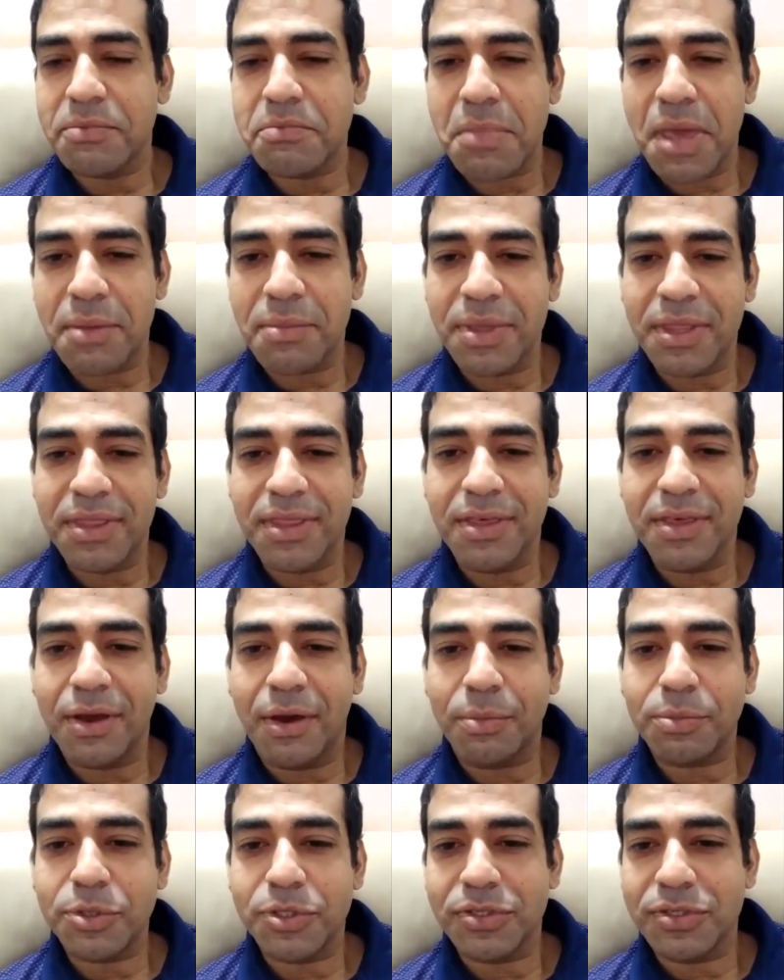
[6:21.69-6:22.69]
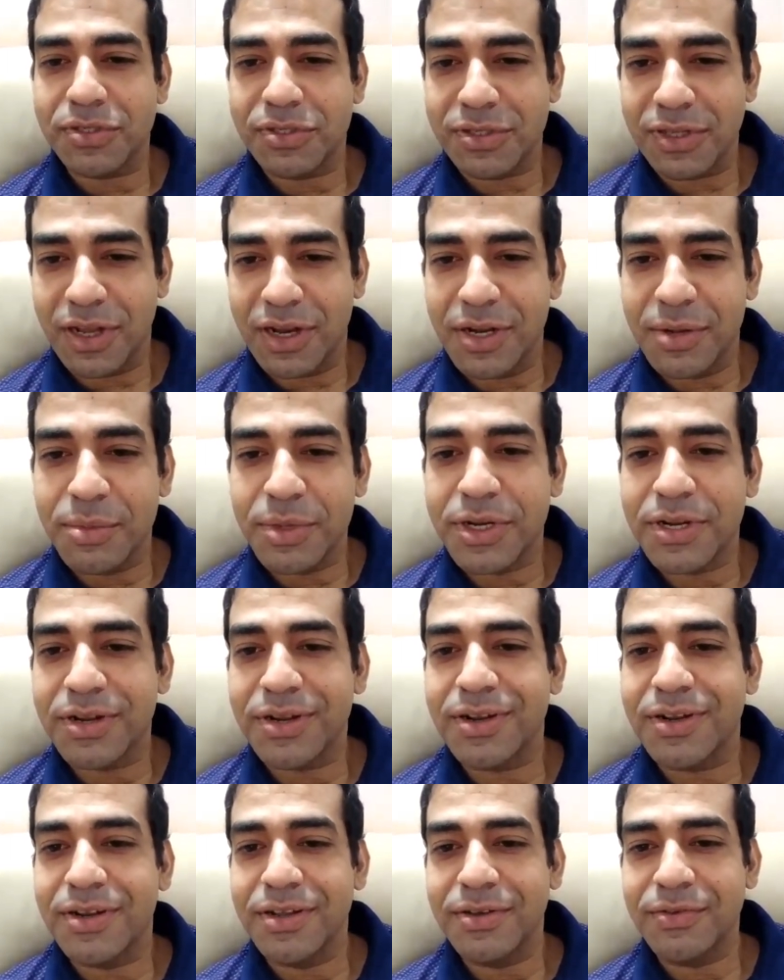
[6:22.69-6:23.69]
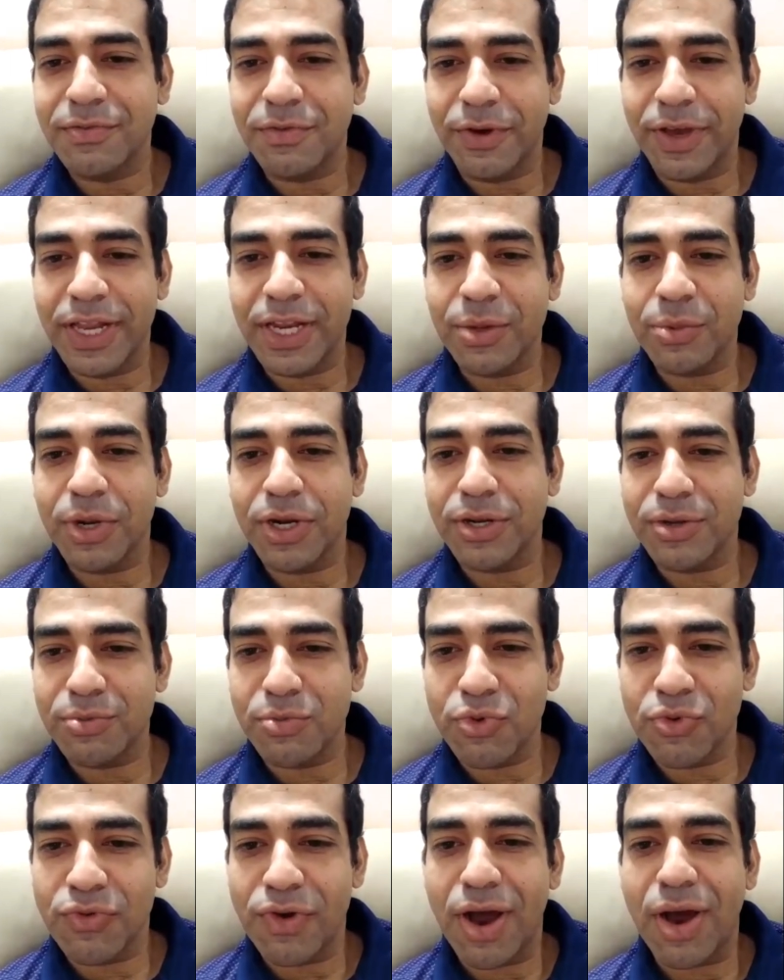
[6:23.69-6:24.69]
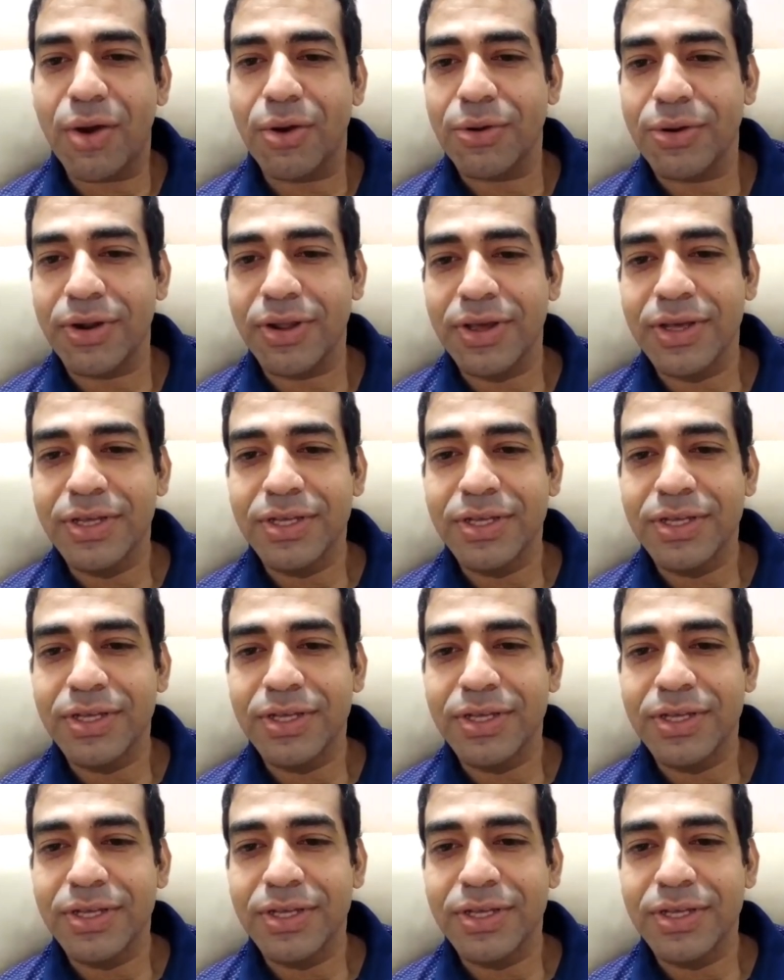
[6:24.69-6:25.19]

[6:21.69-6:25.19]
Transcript: maybe the options are limited for anyone to move out.